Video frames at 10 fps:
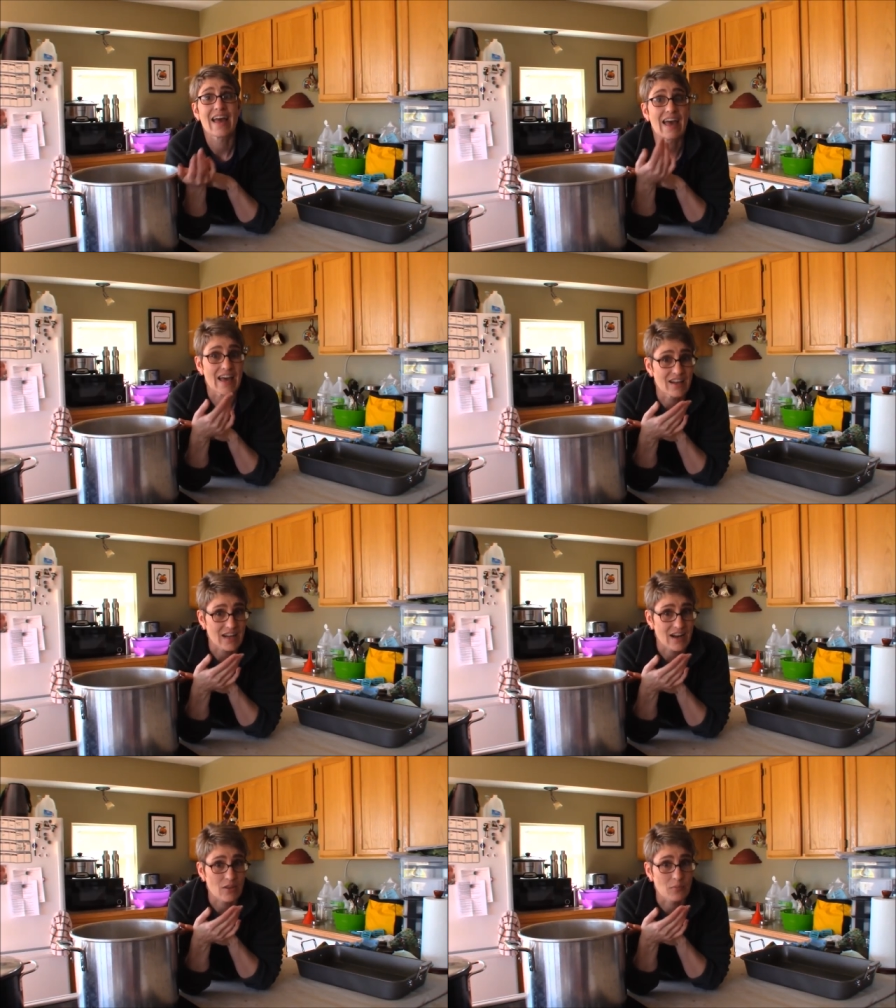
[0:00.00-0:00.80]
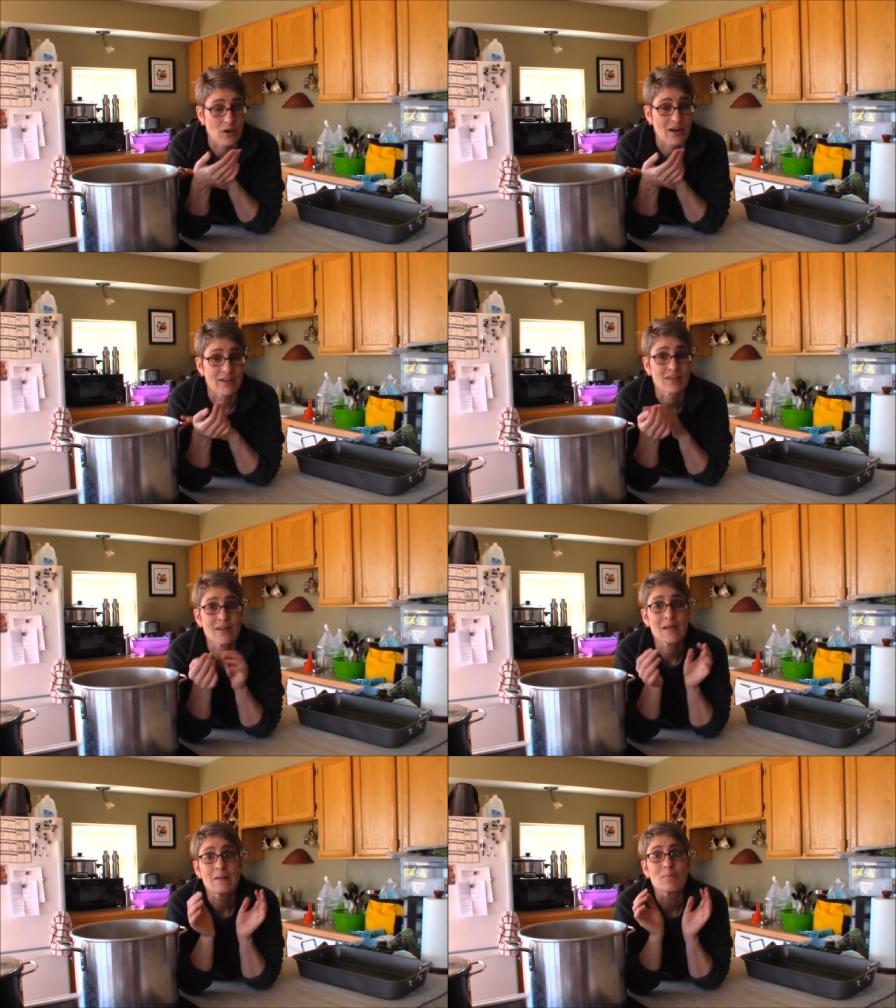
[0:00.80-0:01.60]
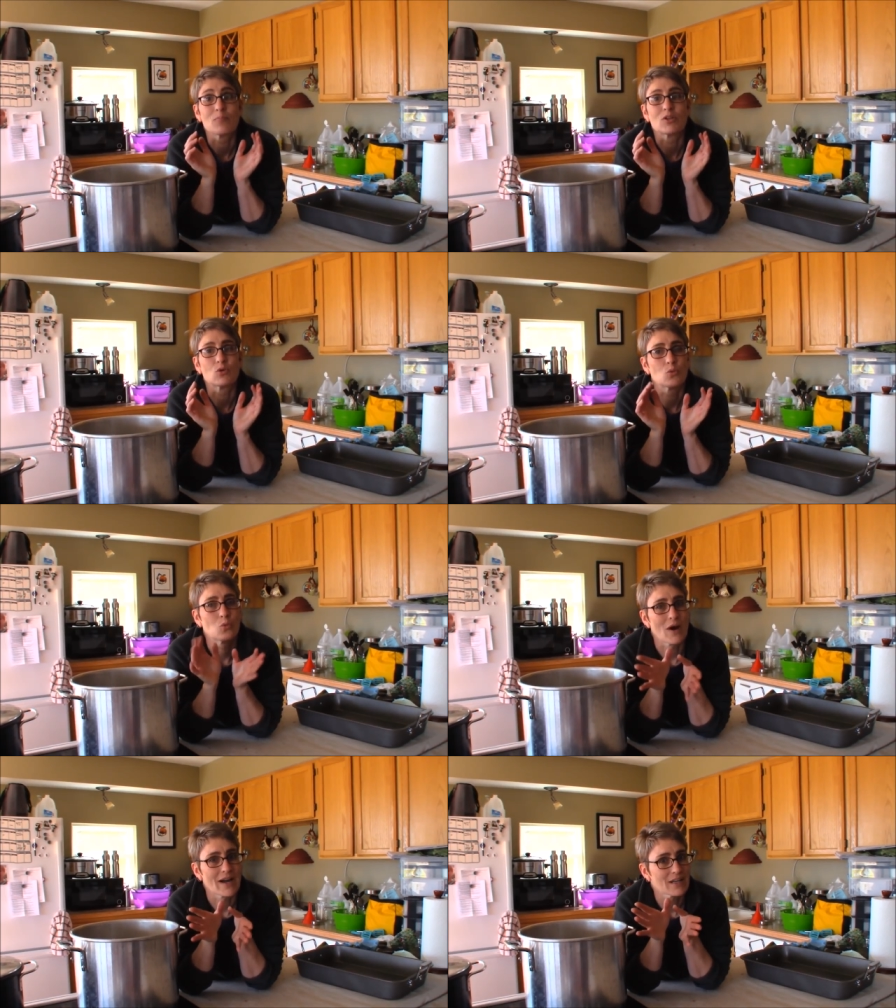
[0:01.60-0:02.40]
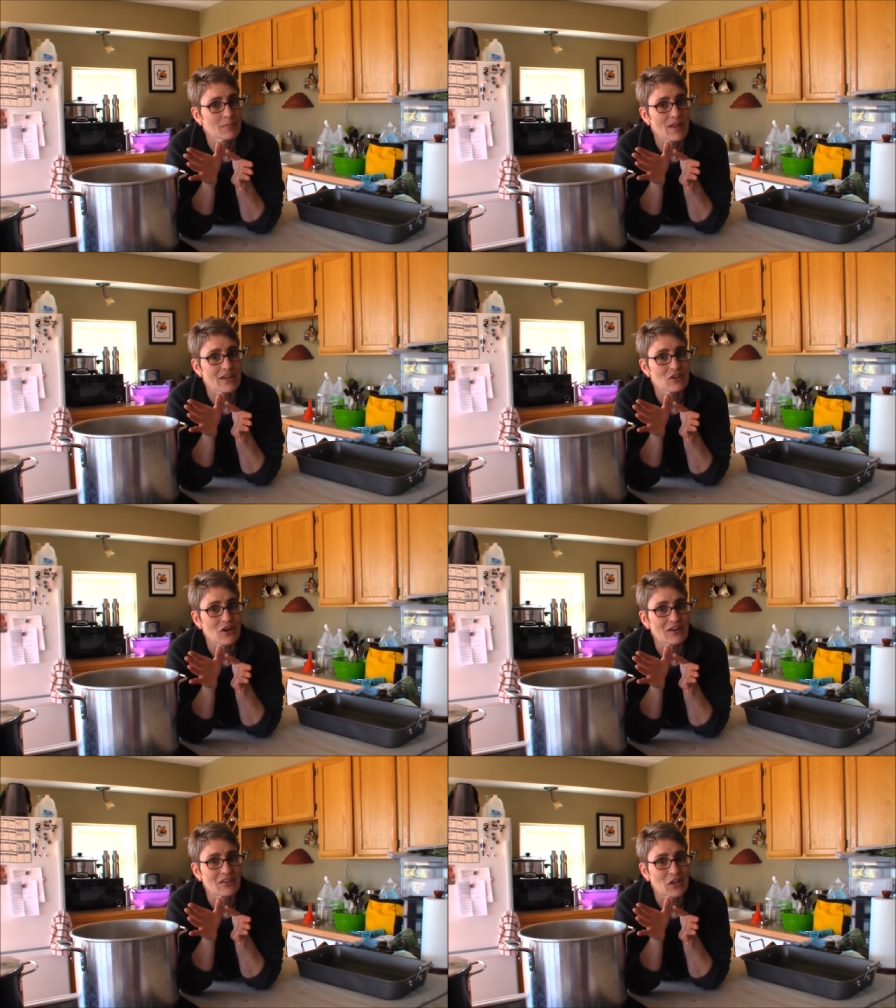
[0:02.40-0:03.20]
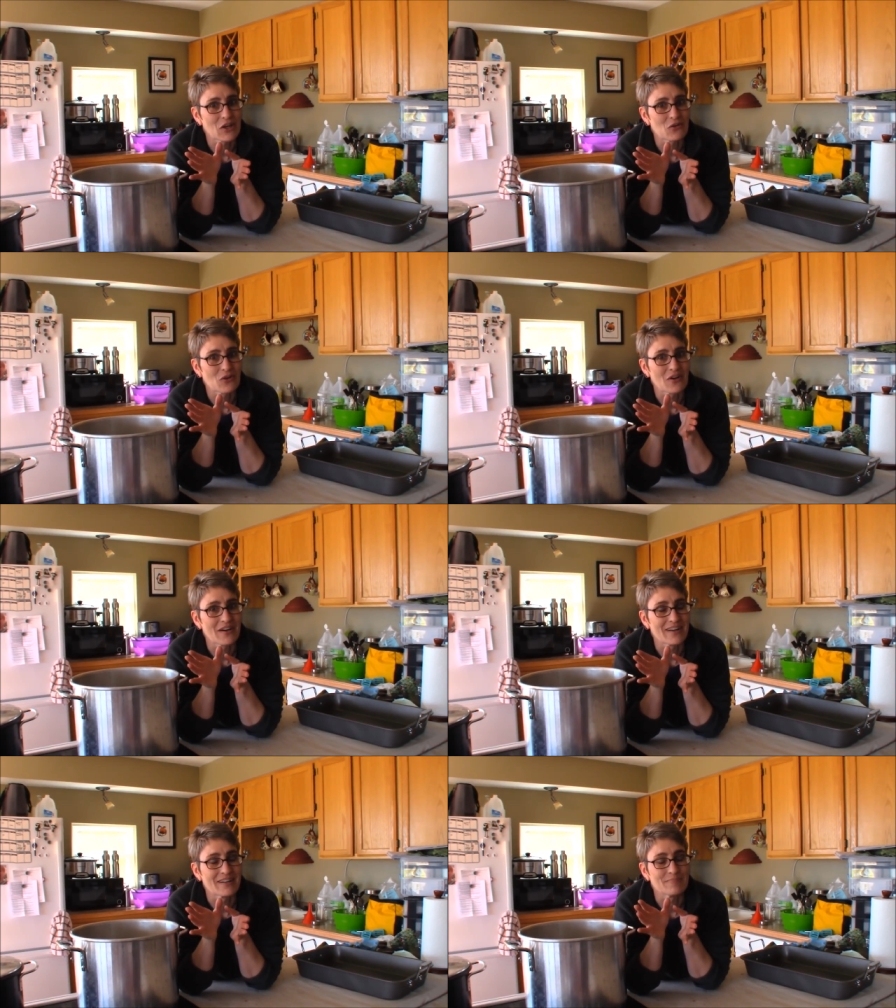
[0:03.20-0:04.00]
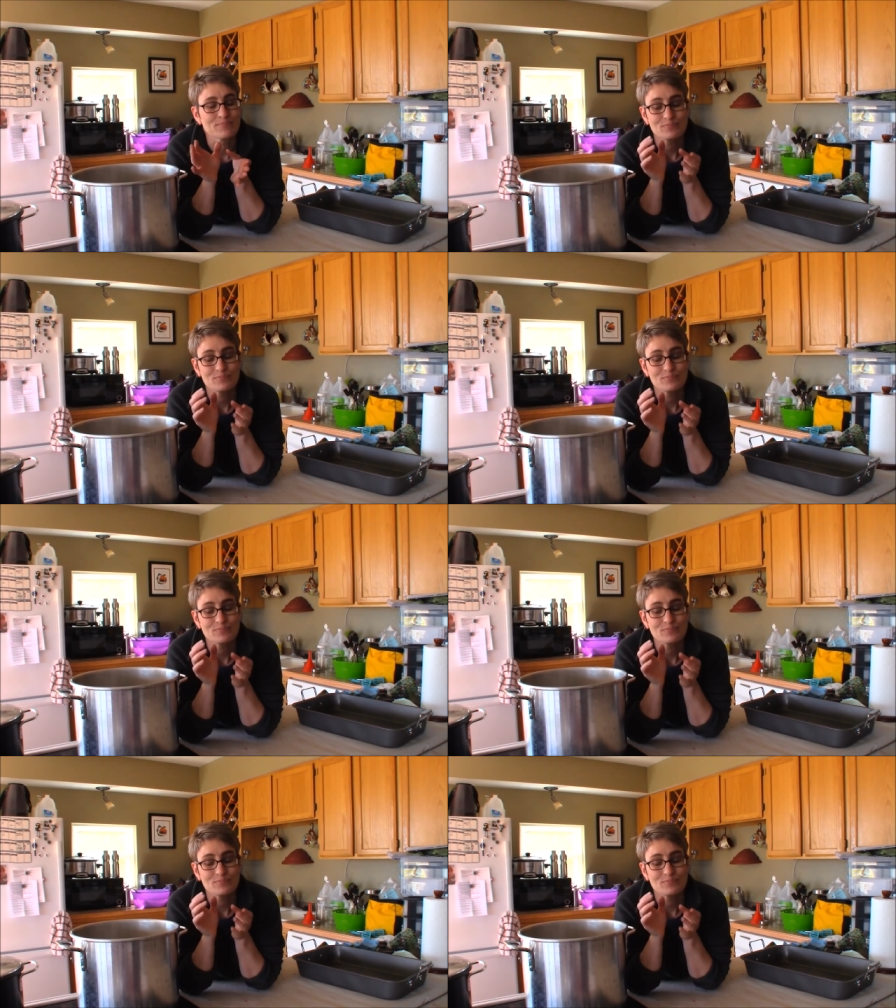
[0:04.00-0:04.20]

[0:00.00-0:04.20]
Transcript: and out of the pot, but to wind up that yarn later on.